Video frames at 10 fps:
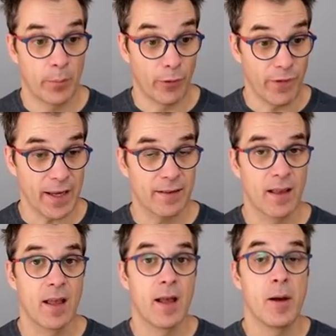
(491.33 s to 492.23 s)
Perfect.
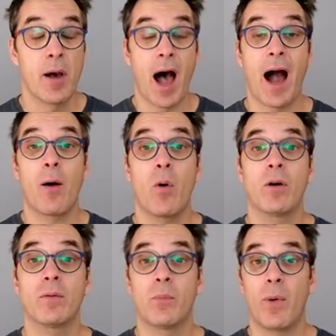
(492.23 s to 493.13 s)
I
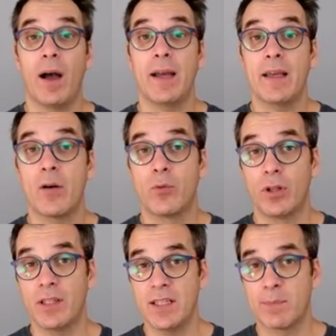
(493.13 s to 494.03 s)
want my
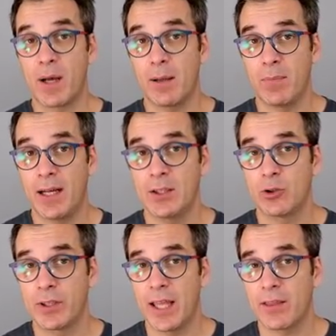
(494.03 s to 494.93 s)
release
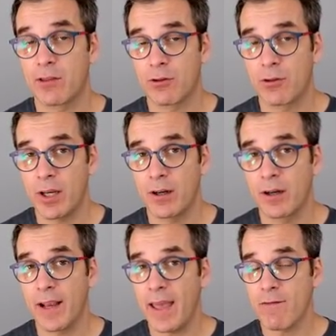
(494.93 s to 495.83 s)
pipeline to get
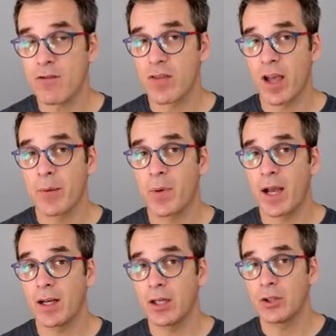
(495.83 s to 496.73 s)
triggered every time
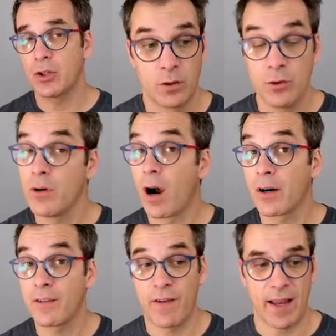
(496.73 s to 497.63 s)
I got new
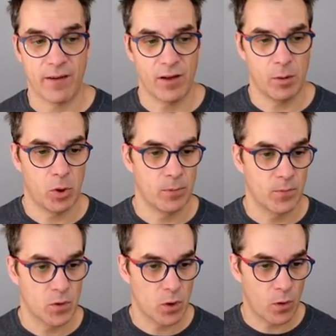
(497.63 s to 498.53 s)
artifact available.
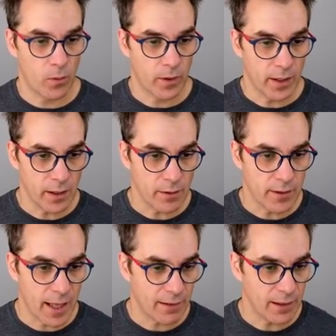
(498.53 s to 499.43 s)
So
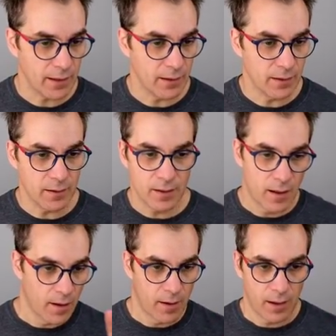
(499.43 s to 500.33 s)
here, that little
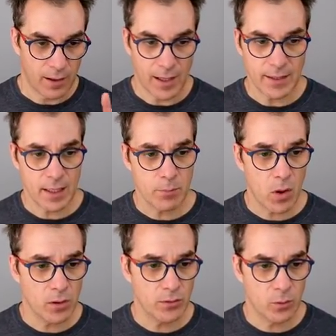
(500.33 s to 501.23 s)
lightning
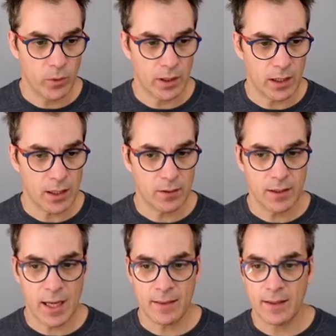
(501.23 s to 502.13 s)
bolt, we click
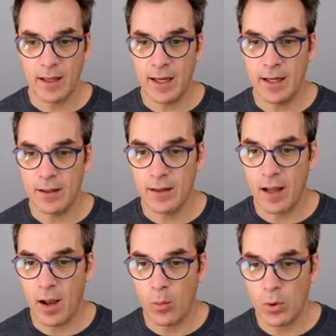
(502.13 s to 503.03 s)
on that and
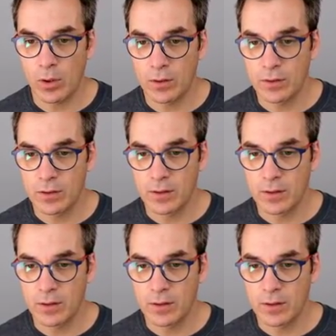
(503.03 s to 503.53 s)
I will